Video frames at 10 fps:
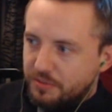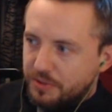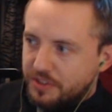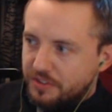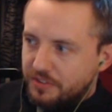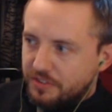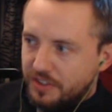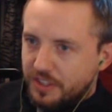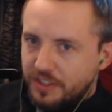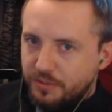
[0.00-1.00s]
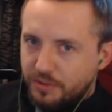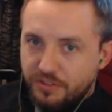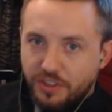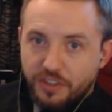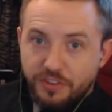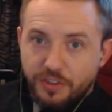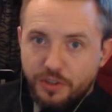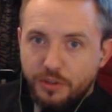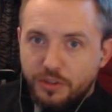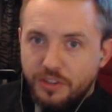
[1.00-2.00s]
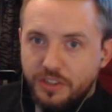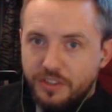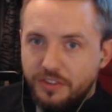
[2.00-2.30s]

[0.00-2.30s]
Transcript: which starts at the core.